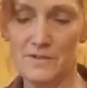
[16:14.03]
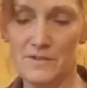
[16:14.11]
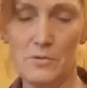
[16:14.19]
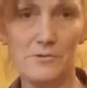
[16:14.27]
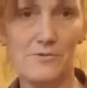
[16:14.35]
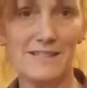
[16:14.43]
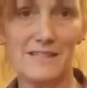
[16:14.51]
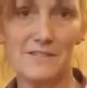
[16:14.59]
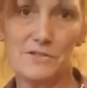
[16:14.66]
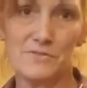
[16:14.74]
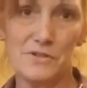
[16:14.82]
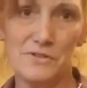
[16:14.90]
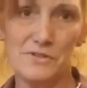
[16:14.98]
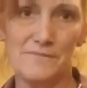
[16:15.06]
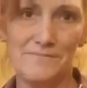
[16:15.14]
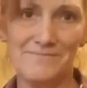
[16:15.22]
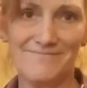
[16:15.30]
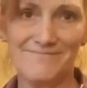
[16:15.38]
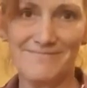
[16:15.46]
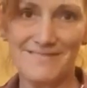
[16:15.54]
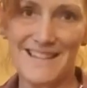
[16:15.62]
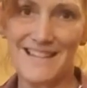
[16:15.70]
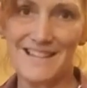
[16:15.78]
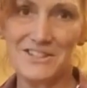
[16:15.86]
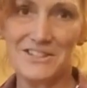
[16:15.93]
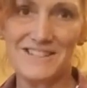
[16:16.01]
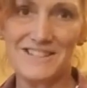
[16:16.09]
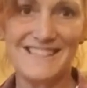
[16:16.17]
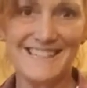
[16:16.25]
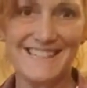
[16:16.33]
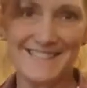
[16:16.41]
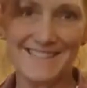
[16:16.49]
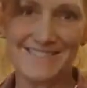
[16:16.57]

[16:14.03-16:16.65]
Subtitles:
Hope you find it useful, and I'll talk to you again